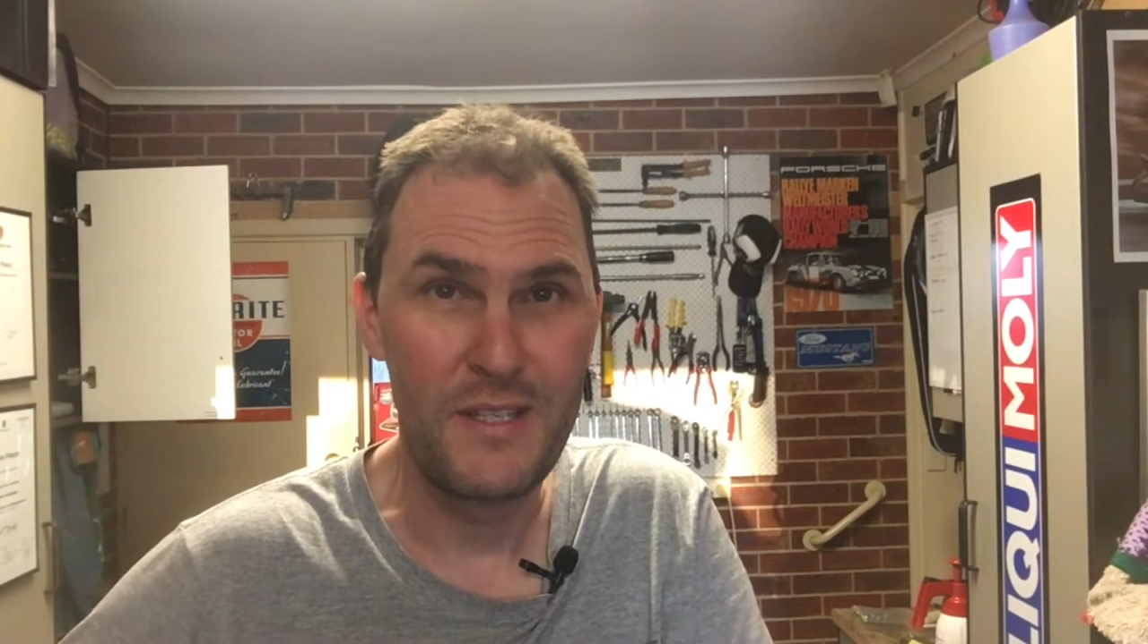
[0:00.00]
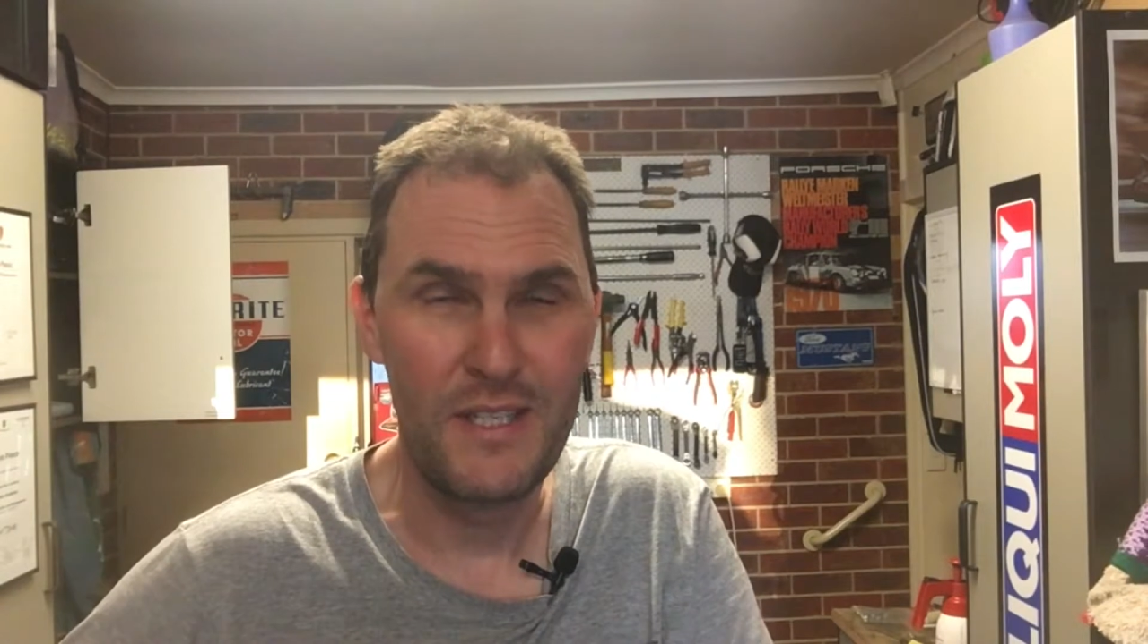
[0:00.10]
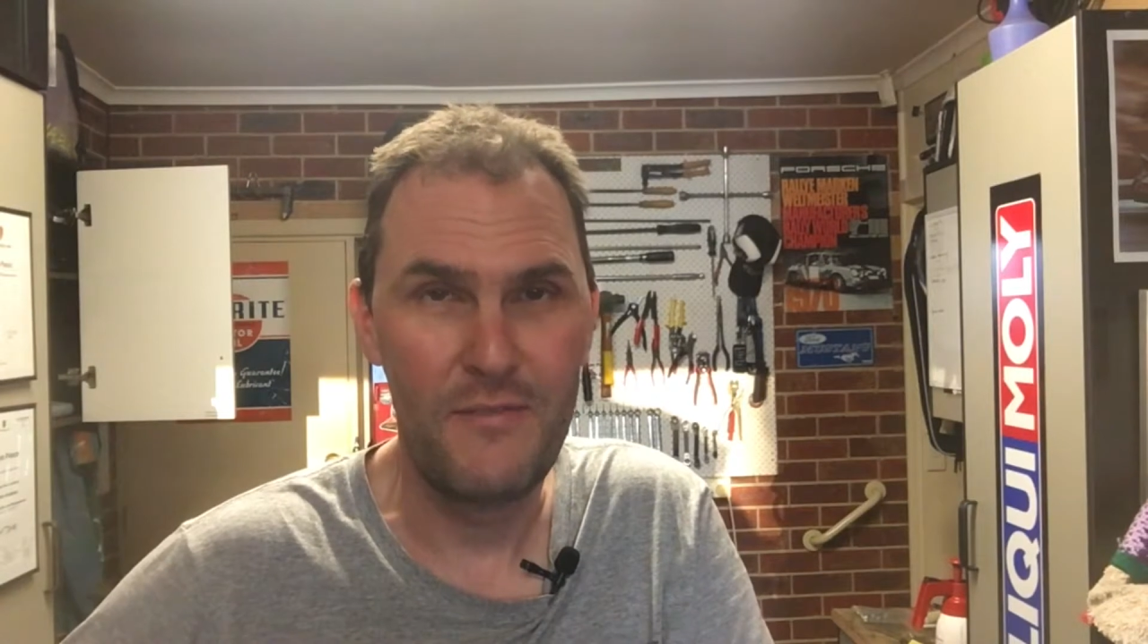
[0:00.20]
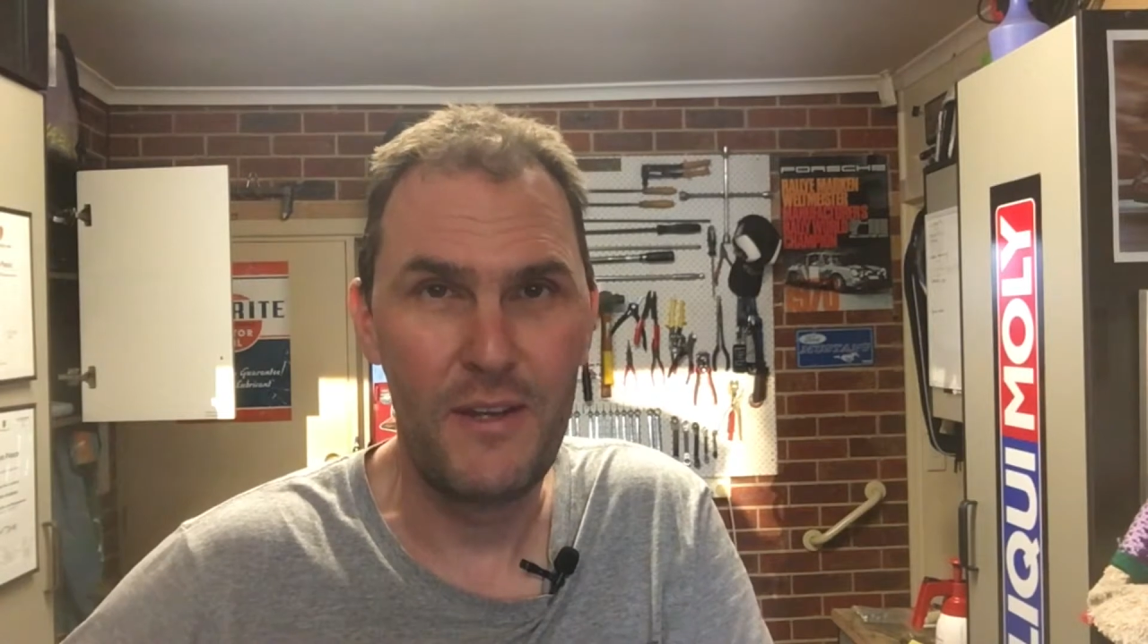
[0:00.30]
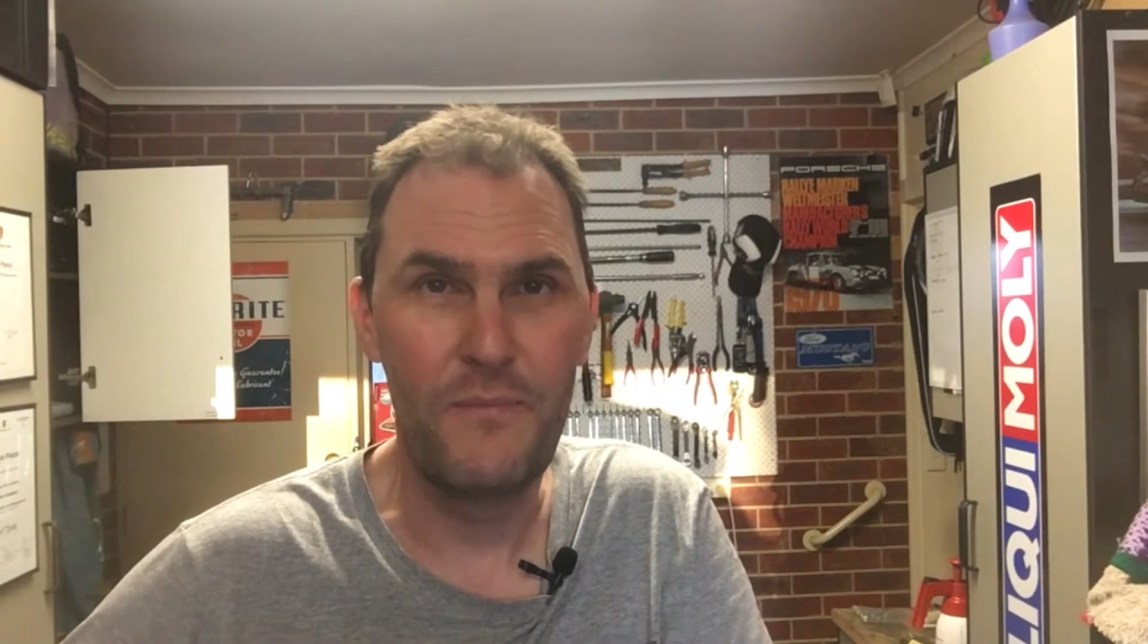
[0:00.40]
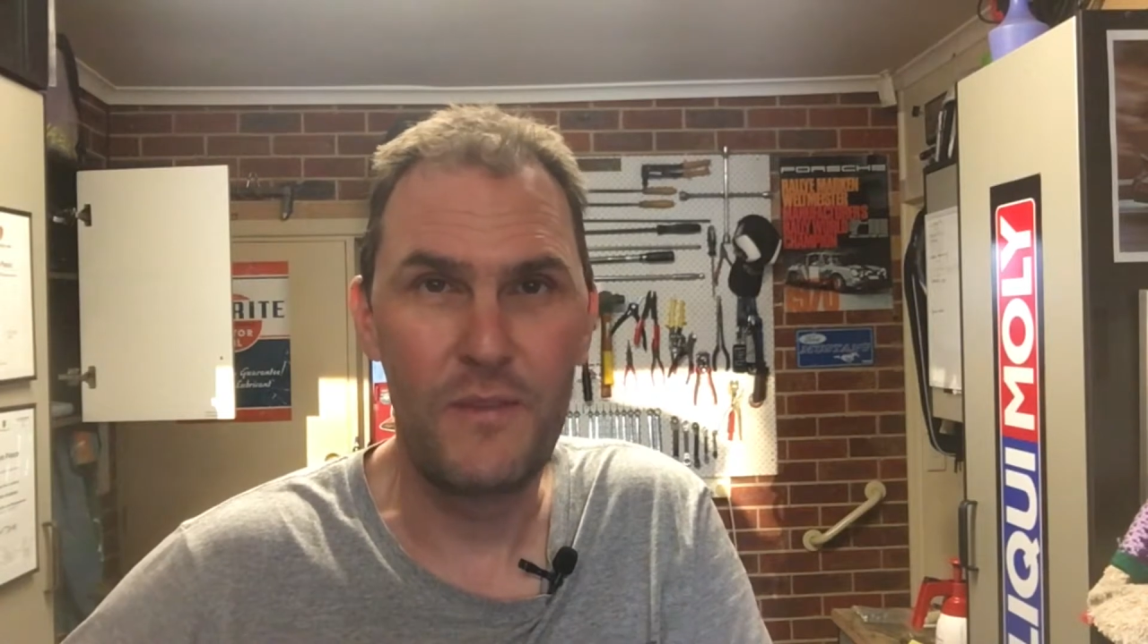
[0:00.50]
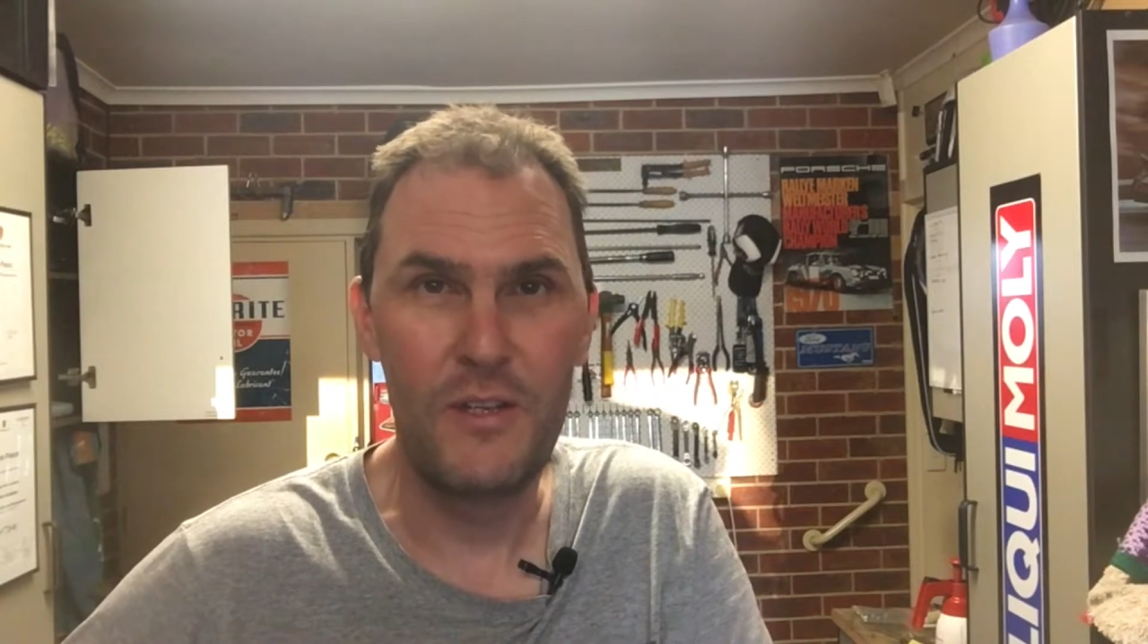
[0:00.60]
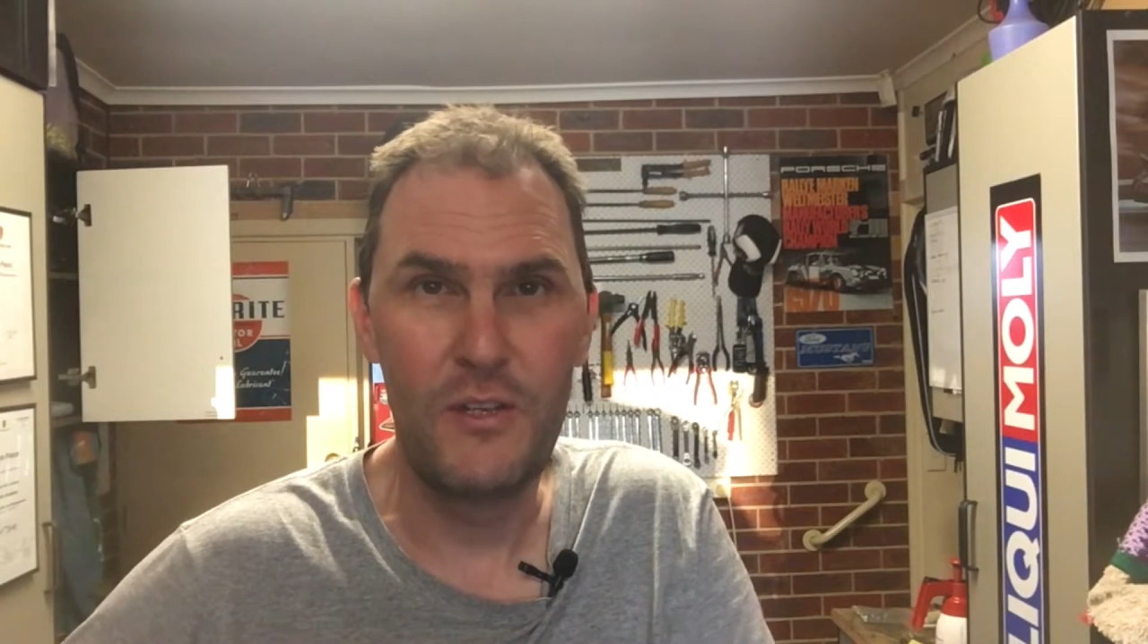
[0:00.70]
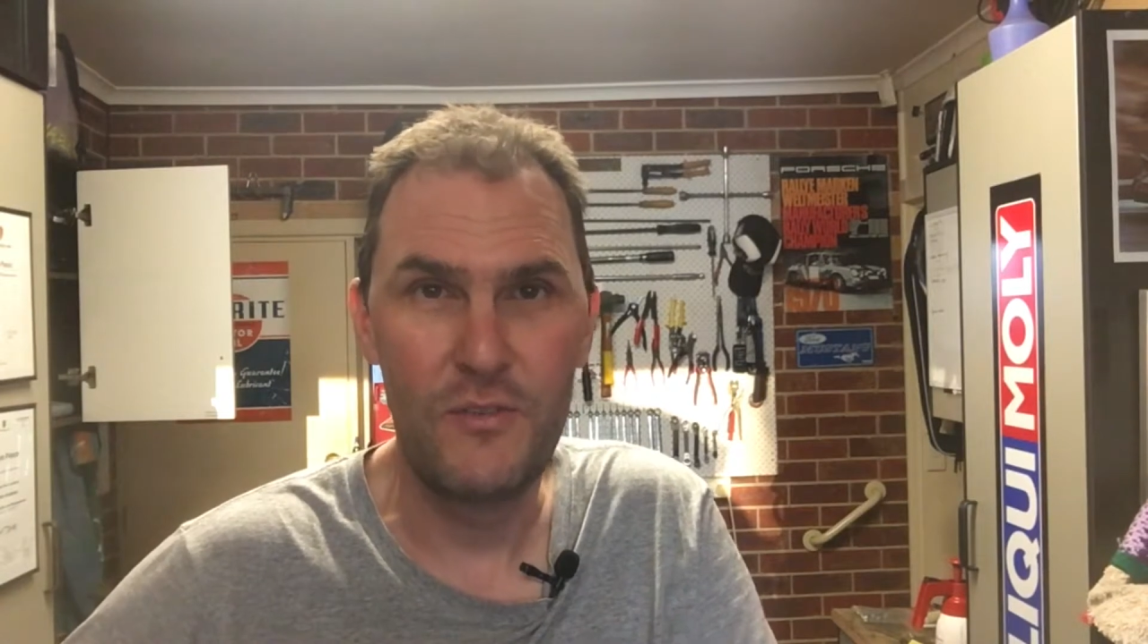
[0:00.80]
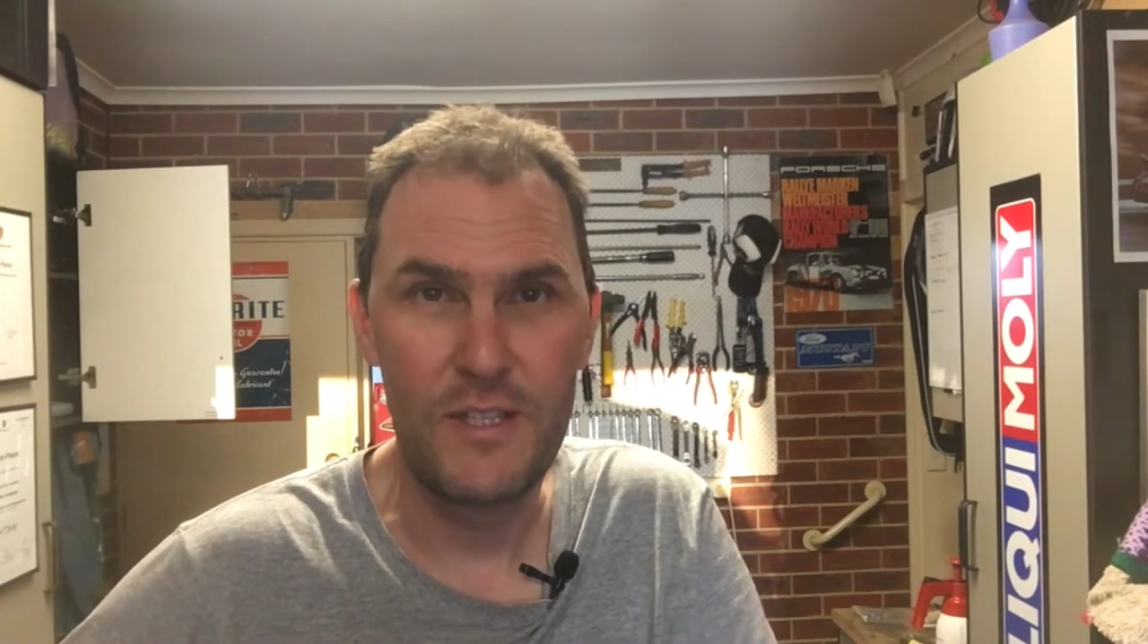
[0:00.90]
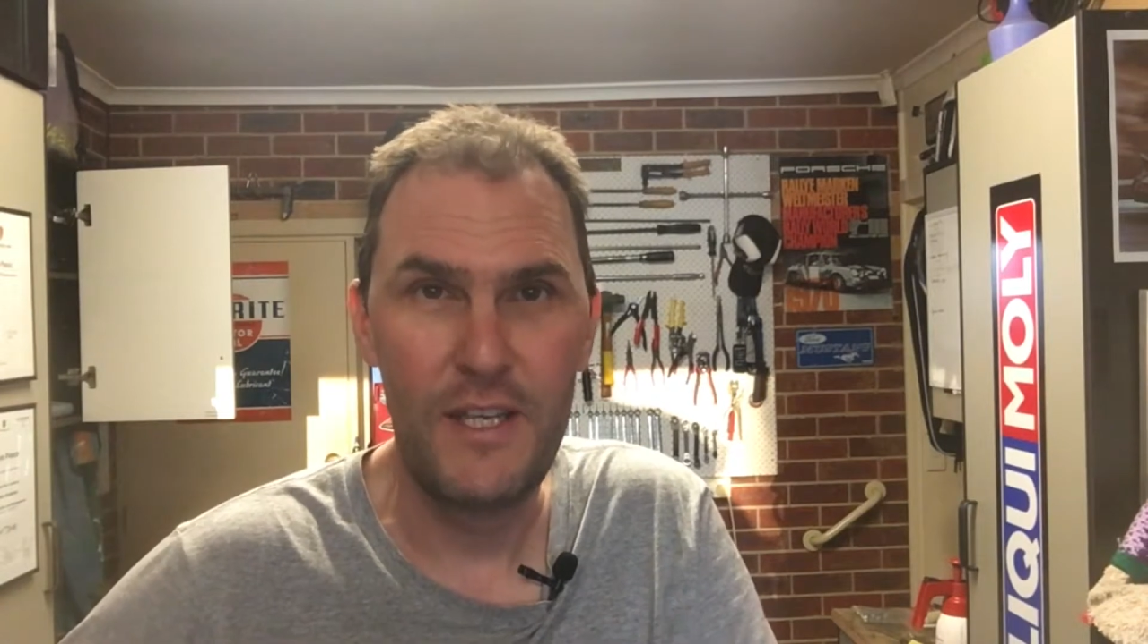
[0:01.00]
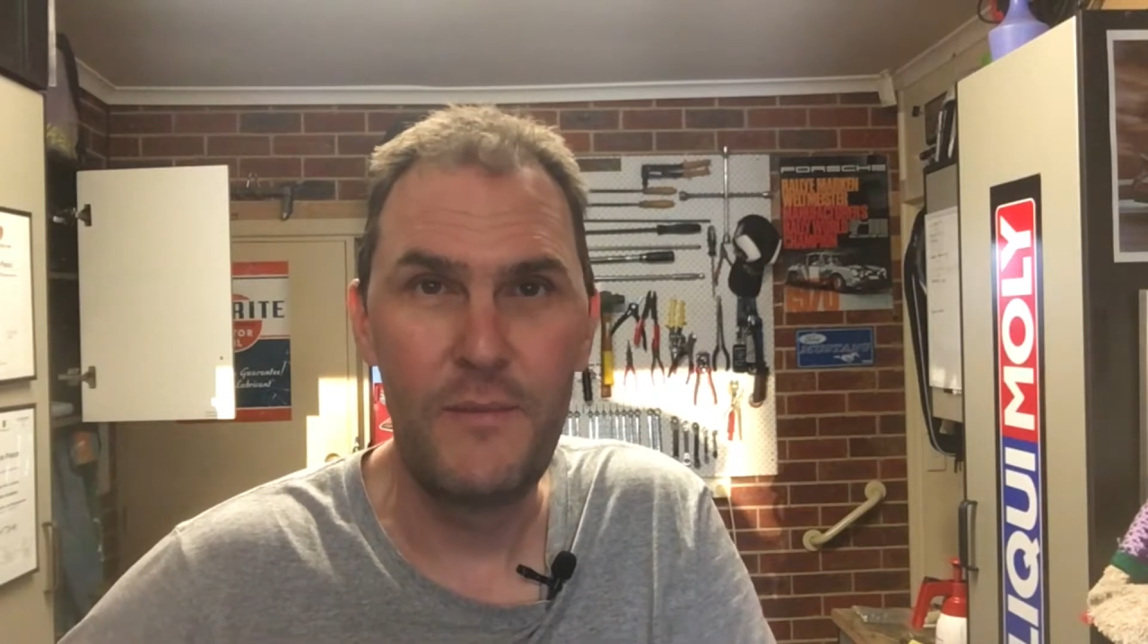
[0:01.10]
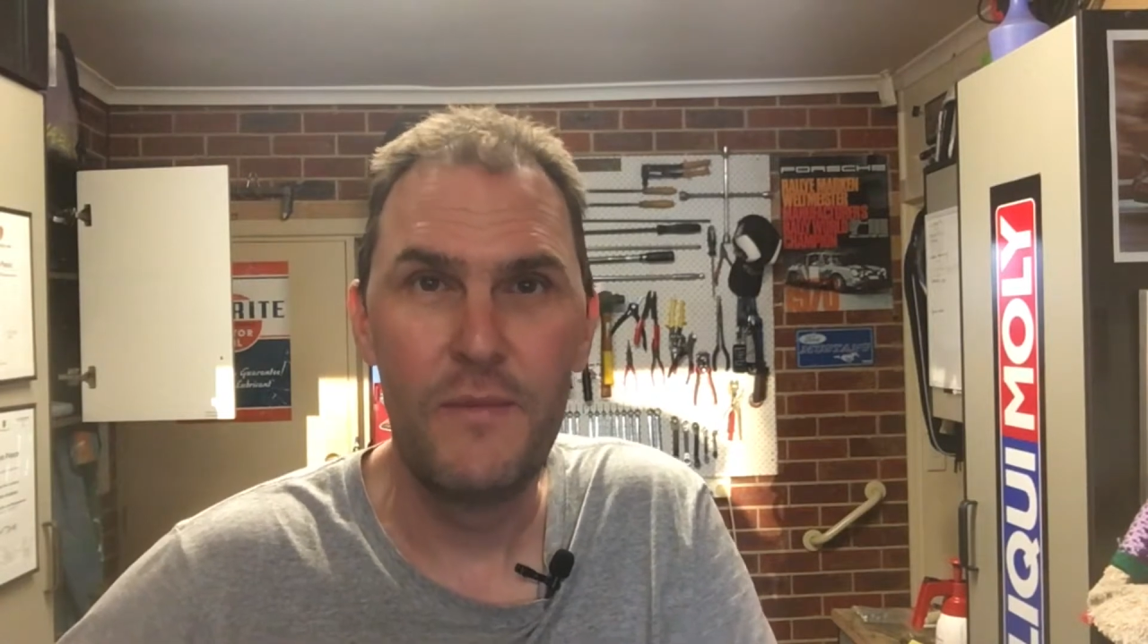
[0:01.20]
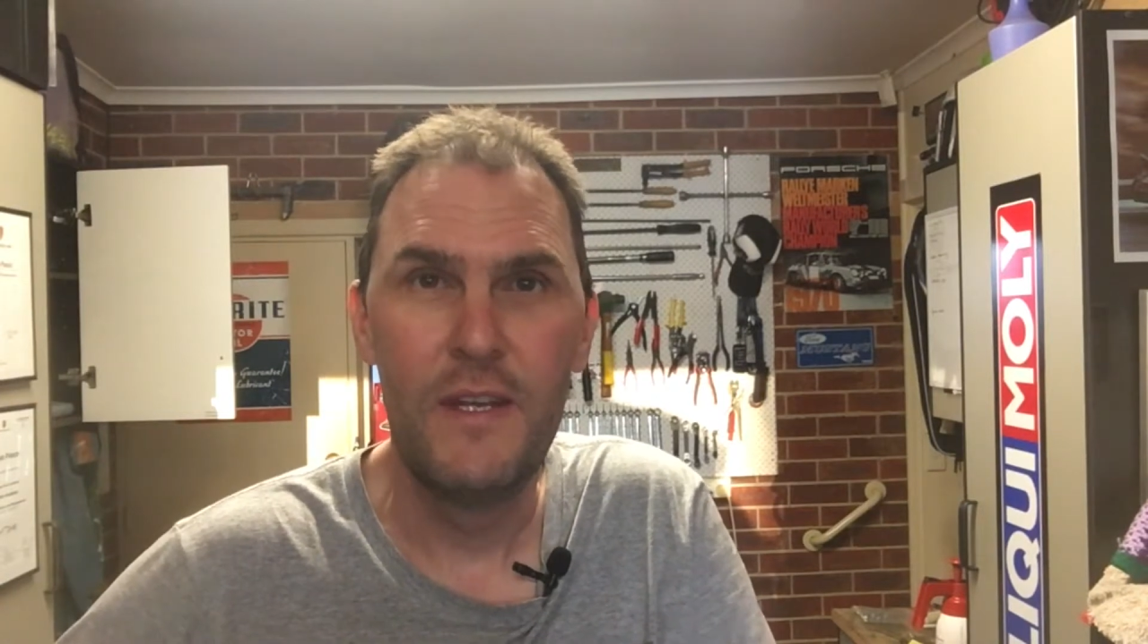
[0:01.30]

stuff up, you'll see.